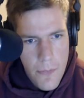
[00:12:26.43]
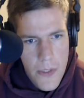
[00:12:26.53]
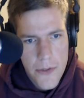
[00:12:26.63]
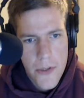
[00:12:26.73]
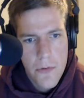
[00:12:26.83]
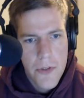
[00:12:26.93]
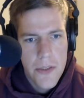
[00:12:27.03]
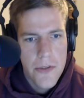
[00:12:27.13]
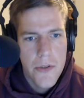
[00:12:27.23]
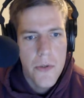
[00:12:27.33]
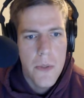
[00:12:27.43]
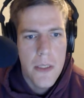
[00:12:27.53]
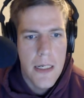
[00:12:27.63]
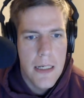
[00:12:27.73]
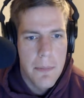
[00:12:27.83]
So for this new
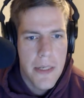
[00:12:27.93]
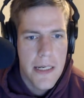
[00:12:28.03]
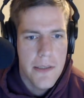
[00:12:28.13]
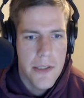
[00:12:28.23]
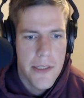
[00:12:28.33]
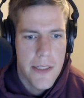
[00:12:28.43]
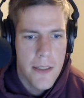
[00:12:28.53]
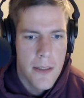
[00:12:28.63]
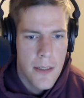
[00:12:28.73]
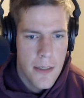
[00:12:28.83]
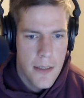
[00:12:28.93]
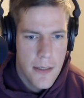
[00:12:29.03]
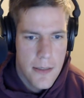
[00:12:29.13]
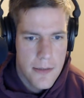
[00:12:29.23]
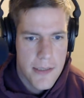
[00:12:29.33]
page here,
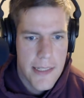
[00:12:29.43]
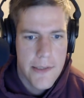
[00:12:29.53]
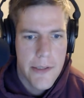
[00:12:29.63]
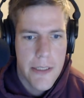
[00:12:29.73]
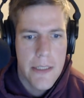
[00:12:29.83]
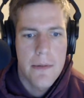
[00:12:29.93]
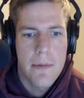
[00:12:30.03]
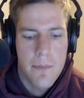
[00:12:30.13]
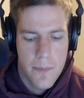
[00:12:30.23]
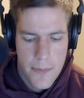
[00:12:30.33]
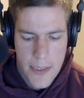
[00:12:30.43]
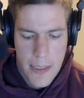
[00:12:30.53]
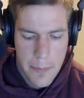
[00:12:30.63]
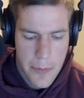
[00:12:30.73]
center it, type